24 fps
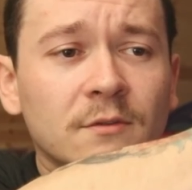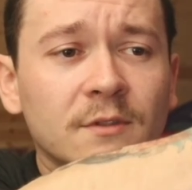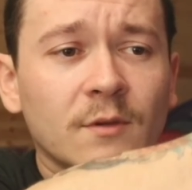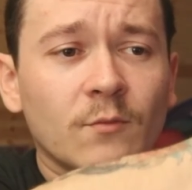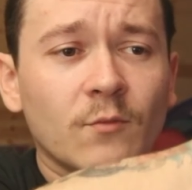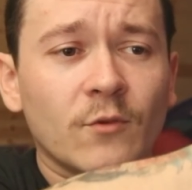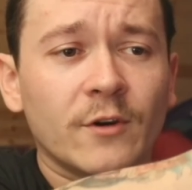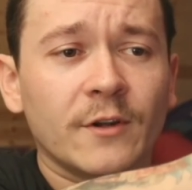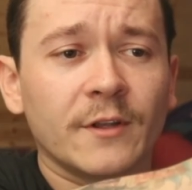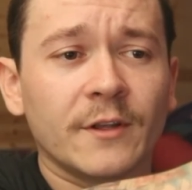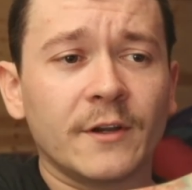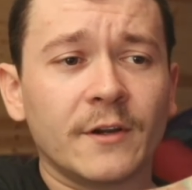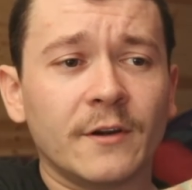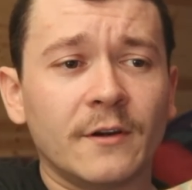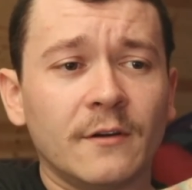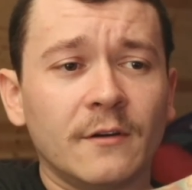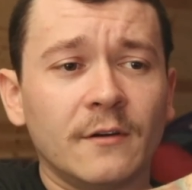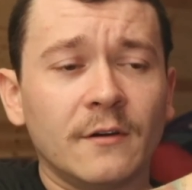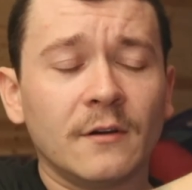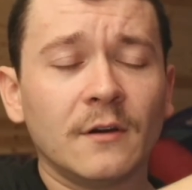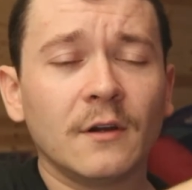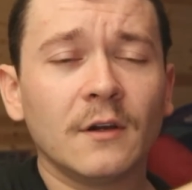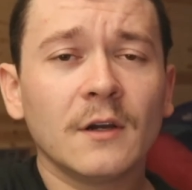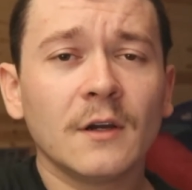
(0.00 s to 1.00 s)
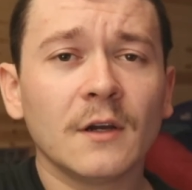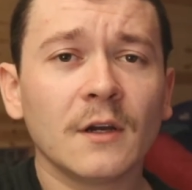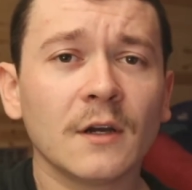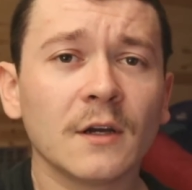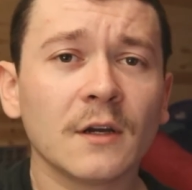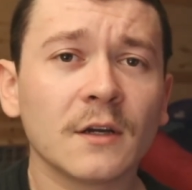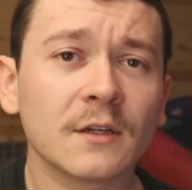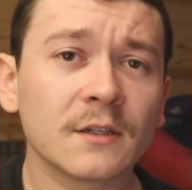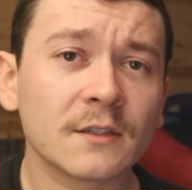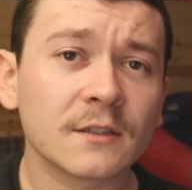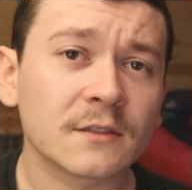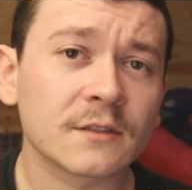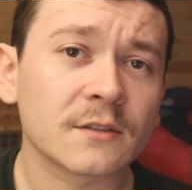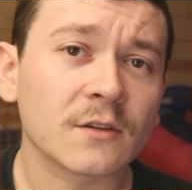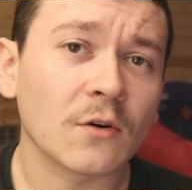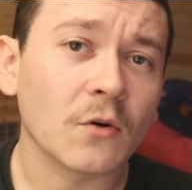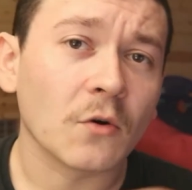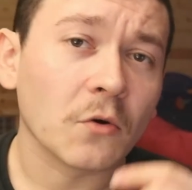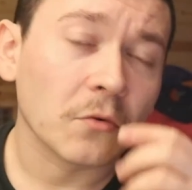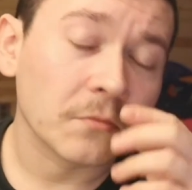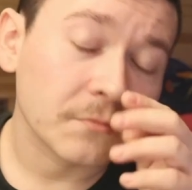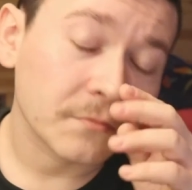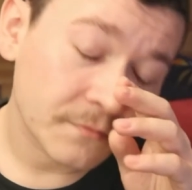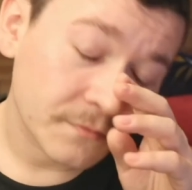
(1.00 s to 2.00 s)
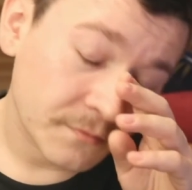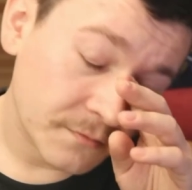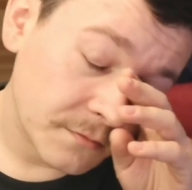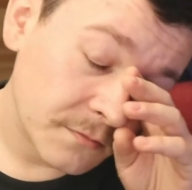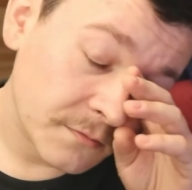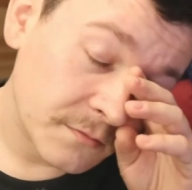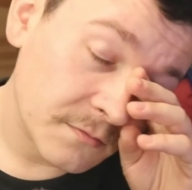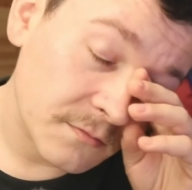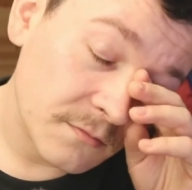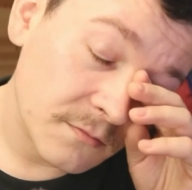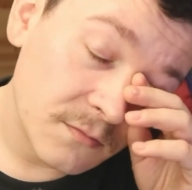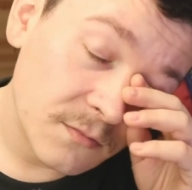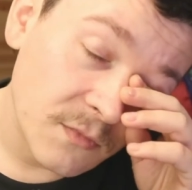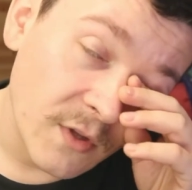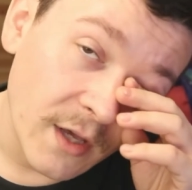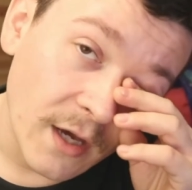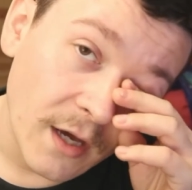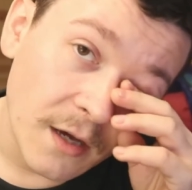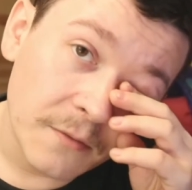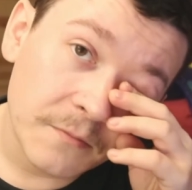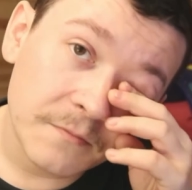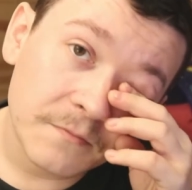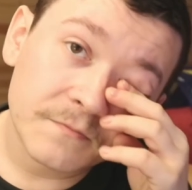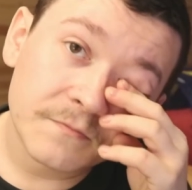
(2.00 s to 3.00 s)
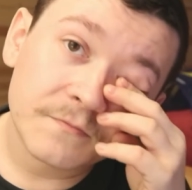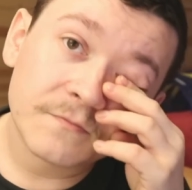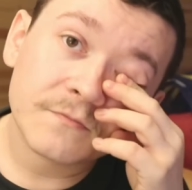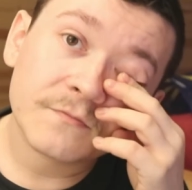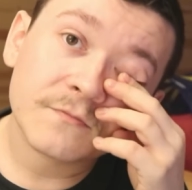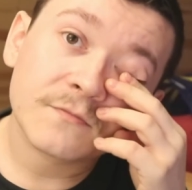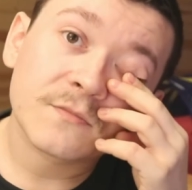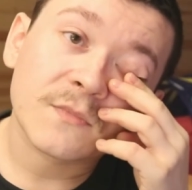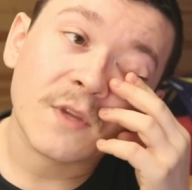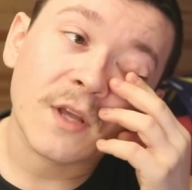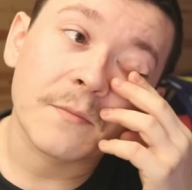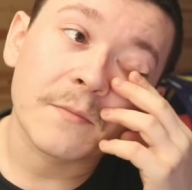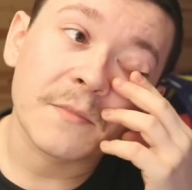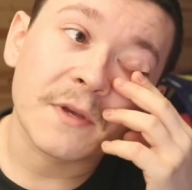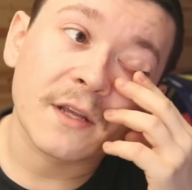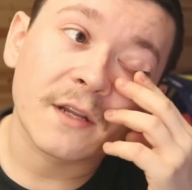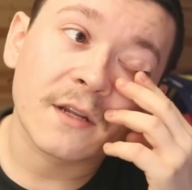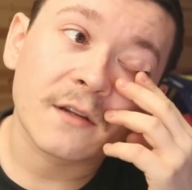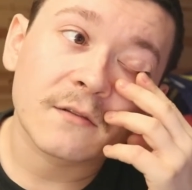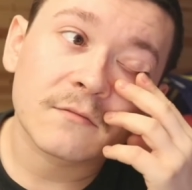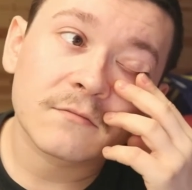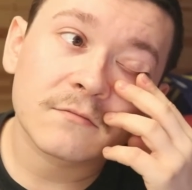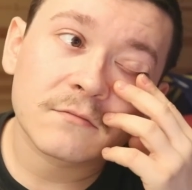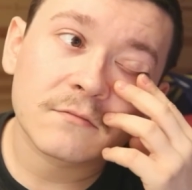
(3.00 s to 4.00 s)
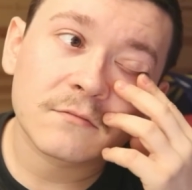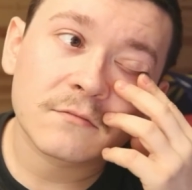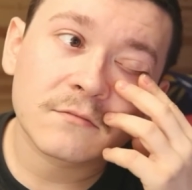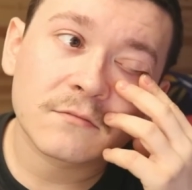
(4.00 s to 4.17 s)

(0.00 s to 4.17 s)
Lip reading: somewhere there. So yeah, I mean,